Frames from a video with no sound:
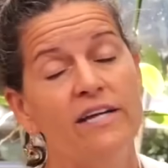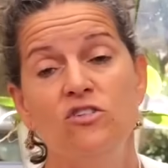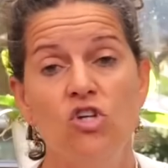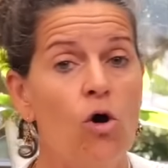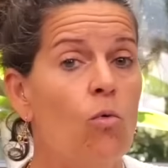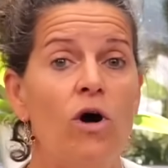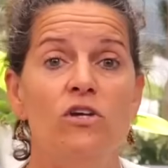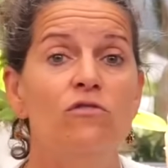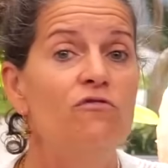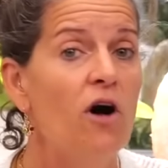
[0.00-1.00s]
I don't
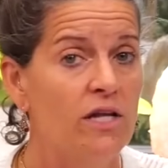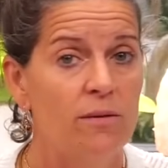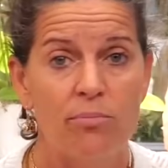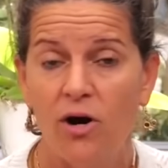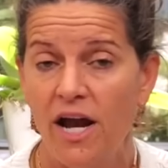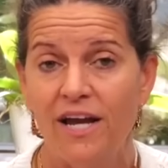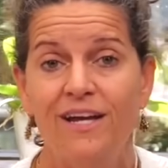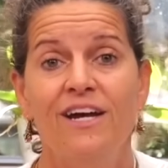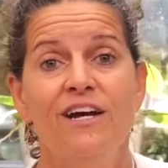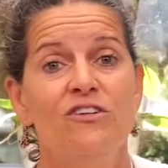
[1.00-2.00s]
want you falling
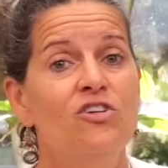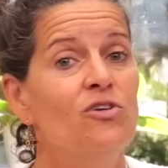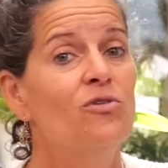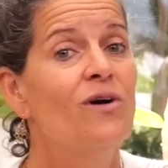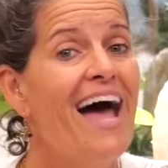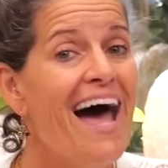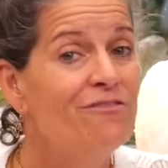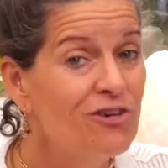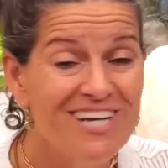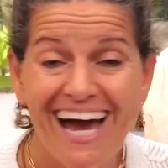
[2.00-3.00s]
prey to
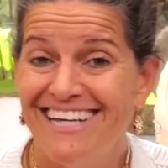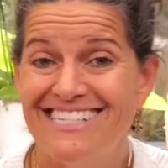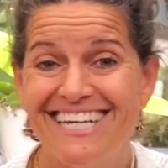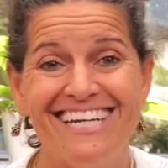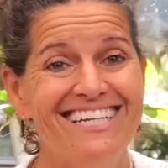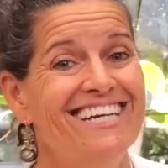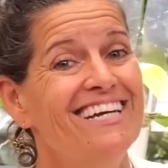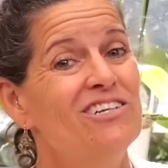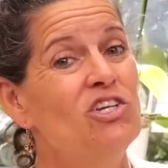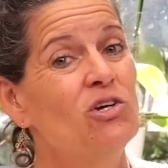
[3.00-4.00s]
advertising,
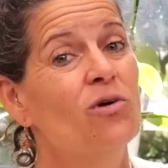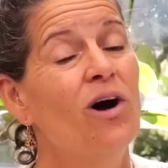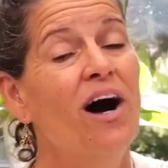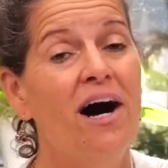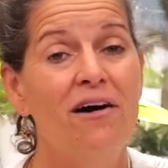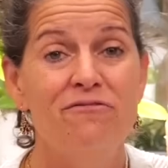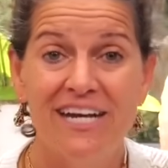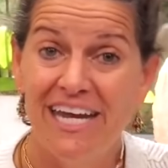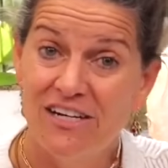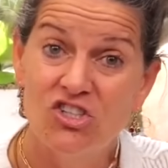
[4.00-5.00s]
to uh,
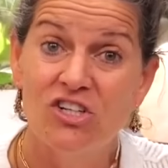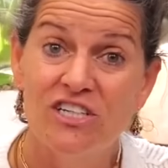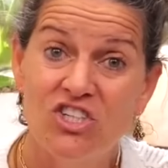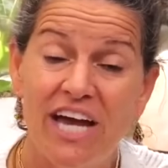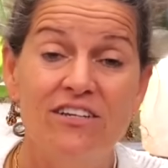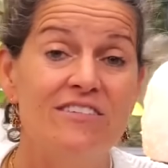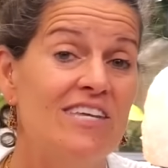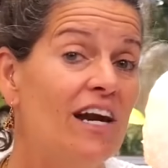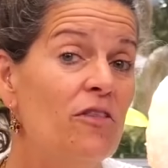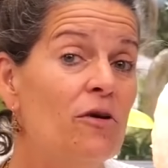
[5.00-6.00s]
financial agendas
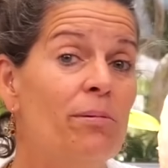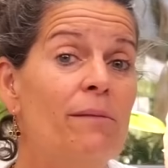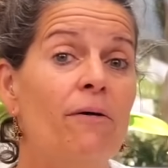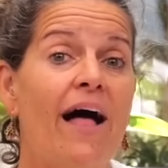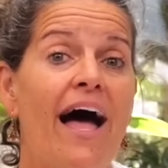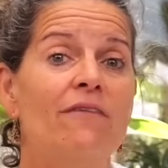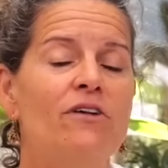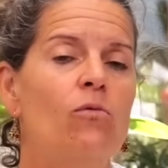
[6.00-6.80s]
that other people have.